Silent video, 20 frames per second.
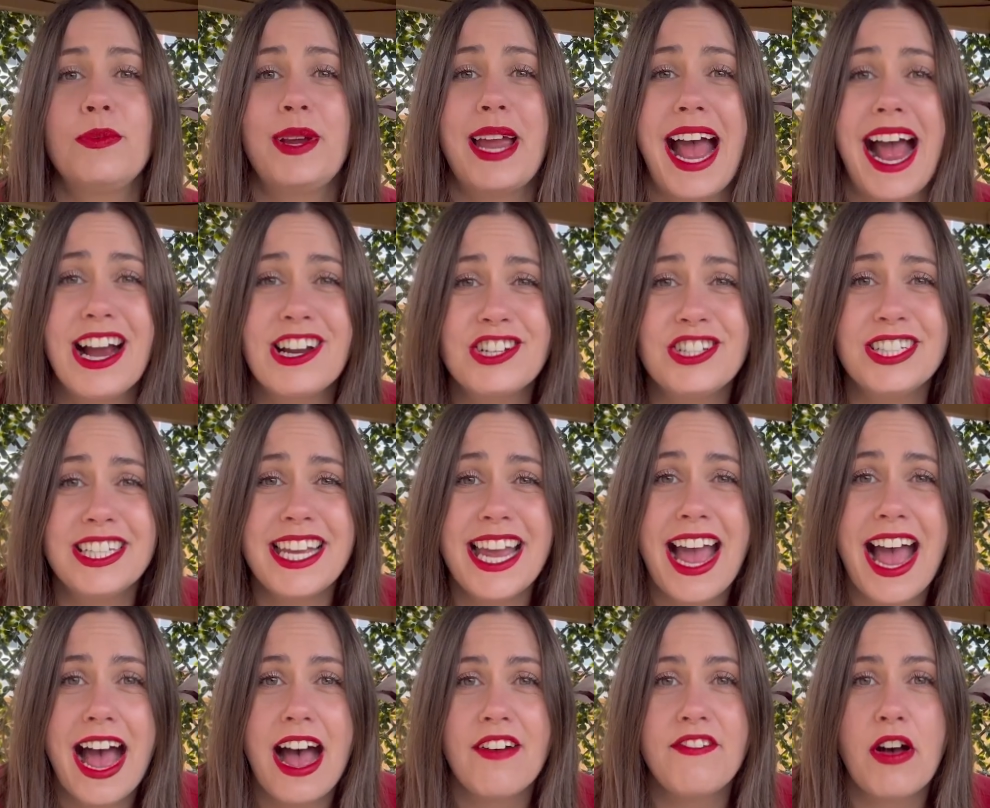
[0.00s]
We actually
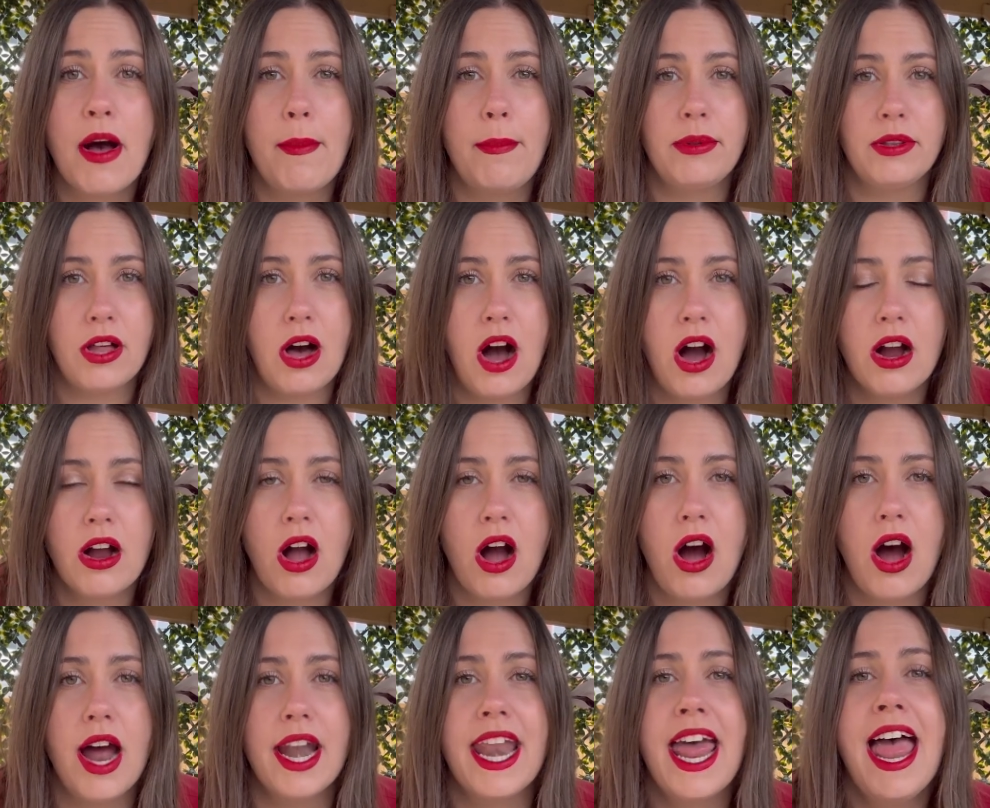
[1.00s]
have a blog
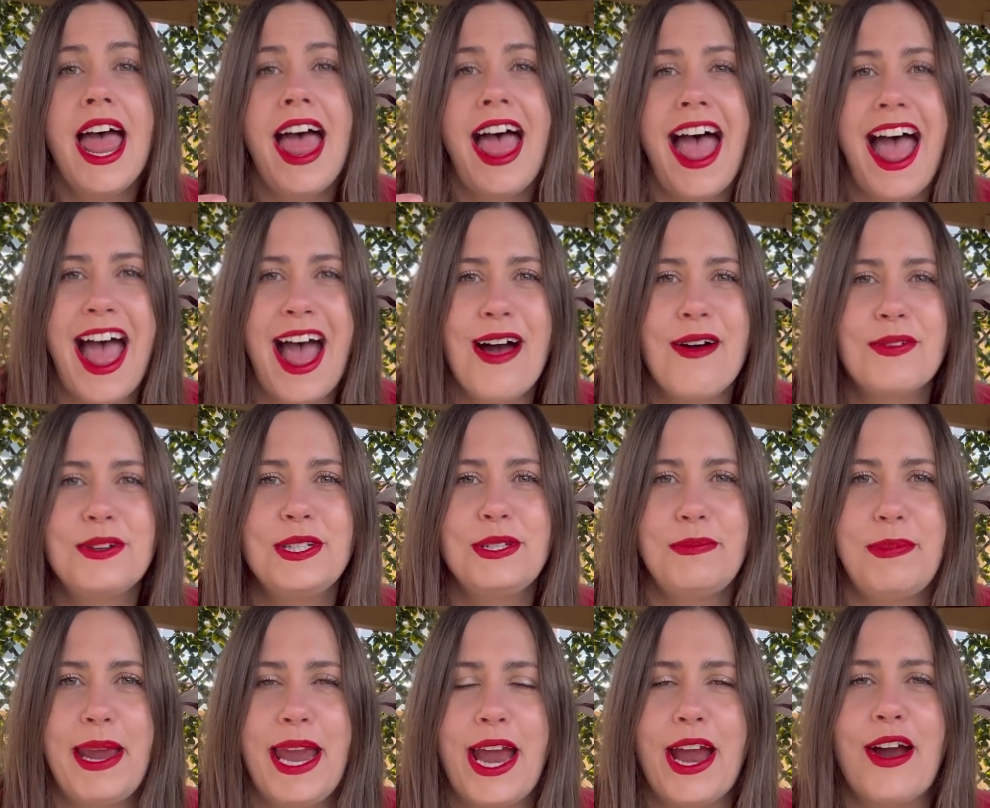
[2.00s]
on how to
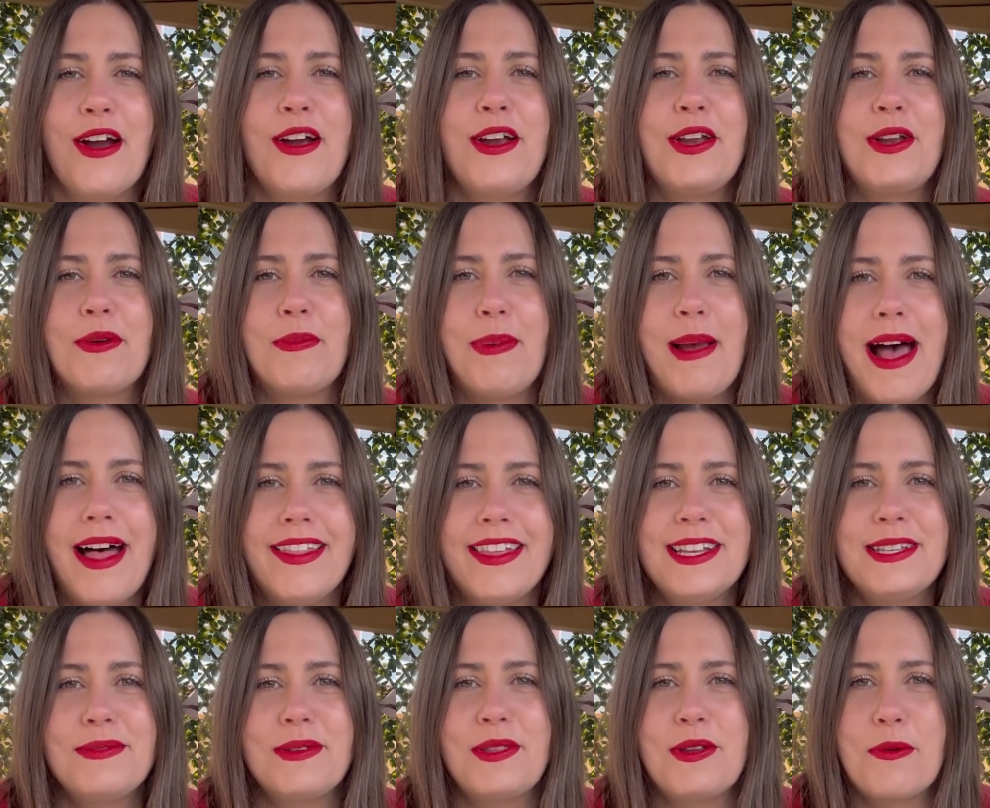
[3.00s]
pair your
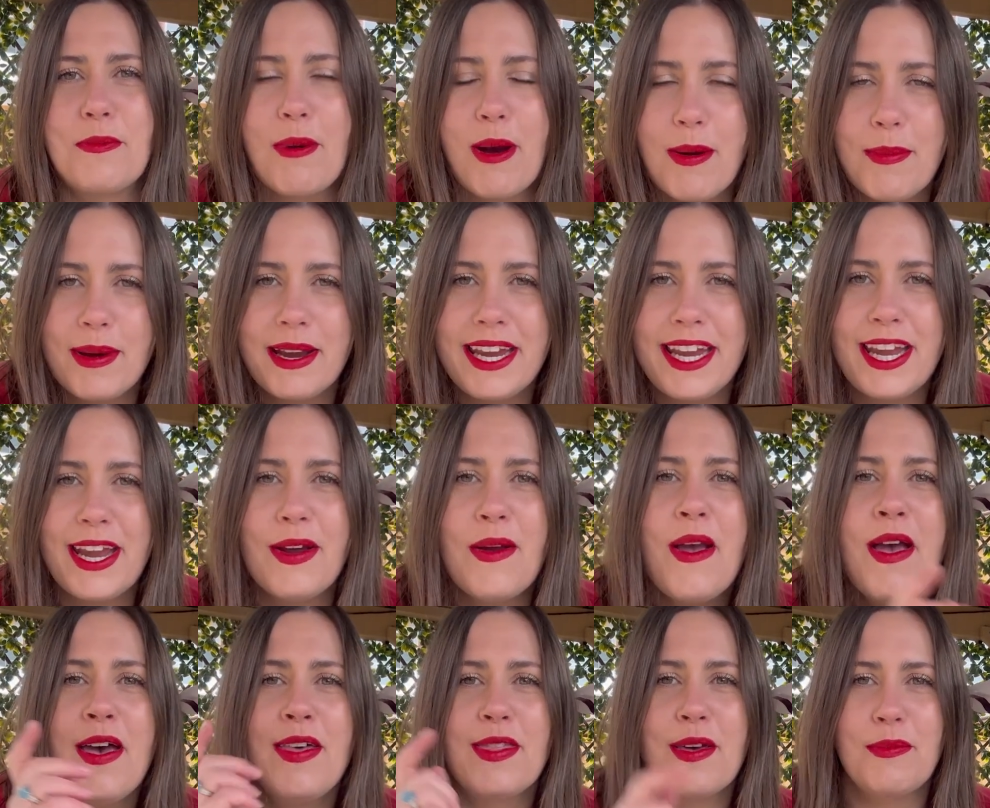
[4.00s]
pellets with your barbecue
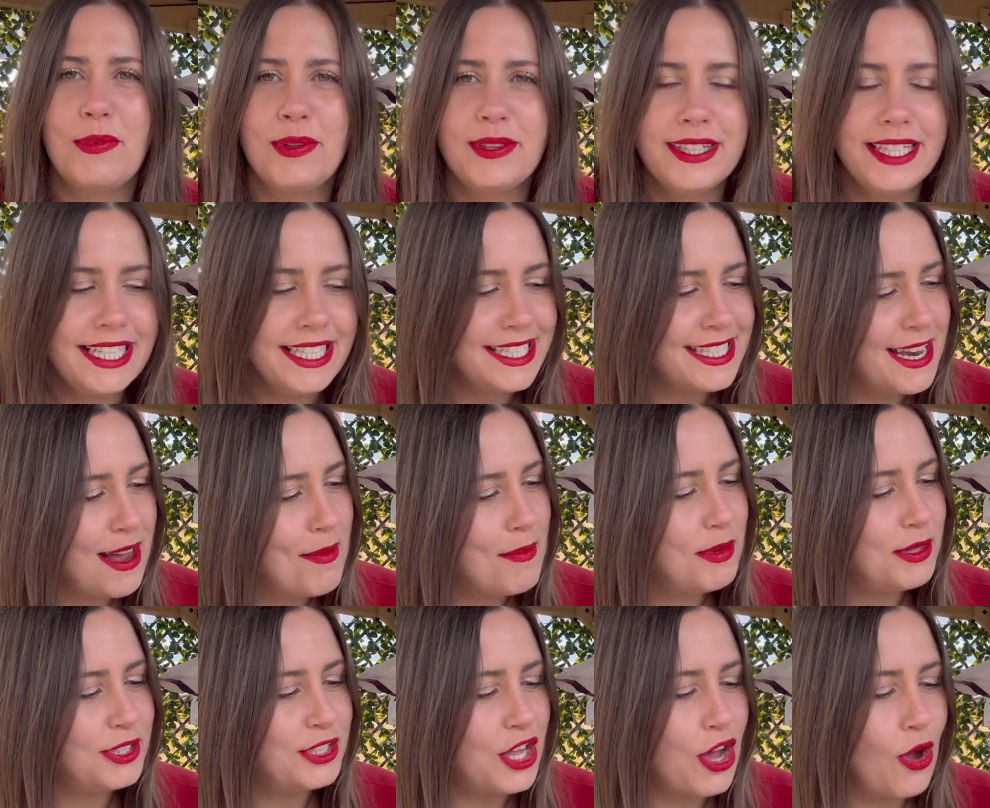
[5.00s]
that we'll link down
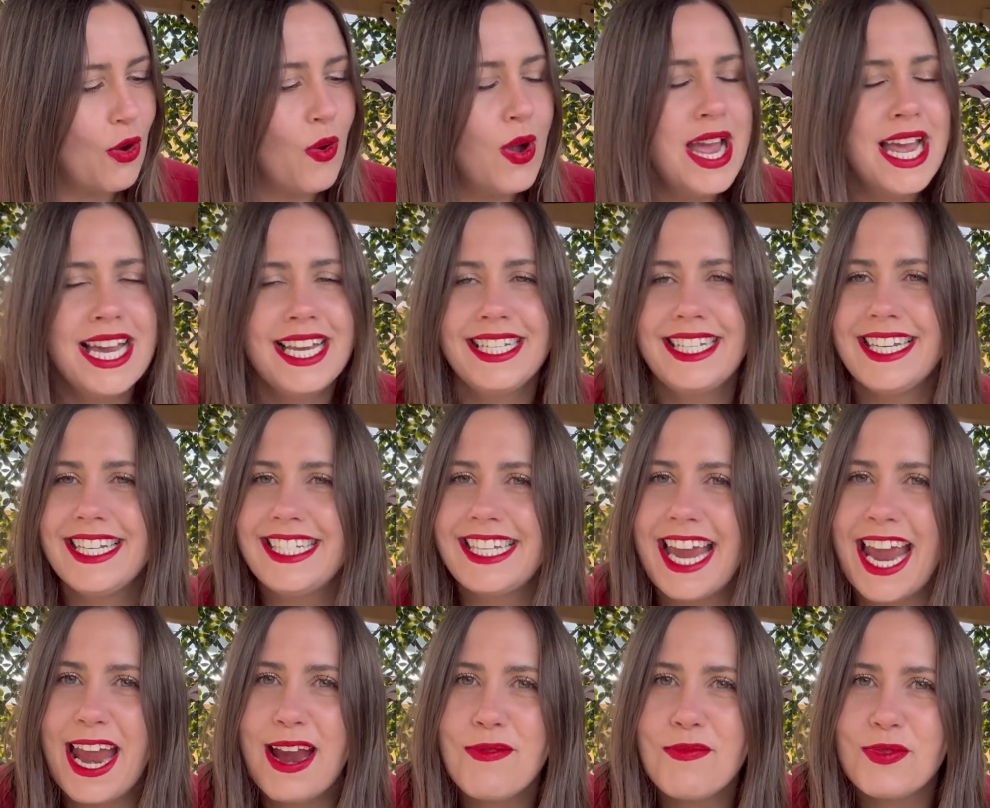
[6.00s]
below.
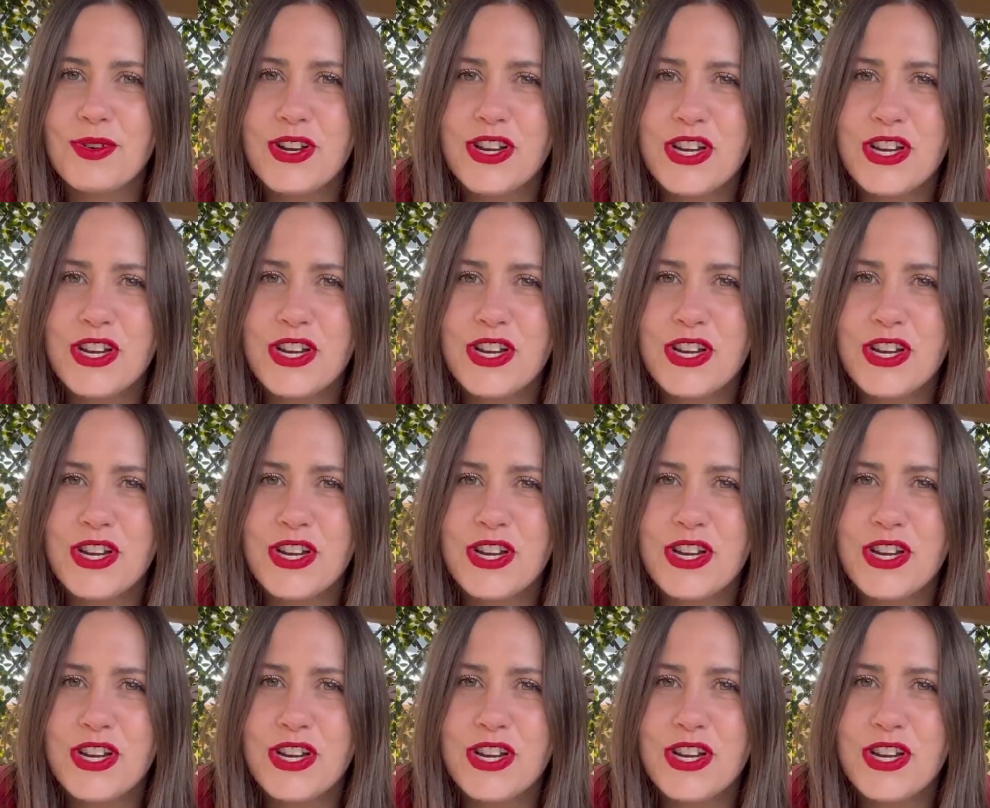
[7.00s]
Today we're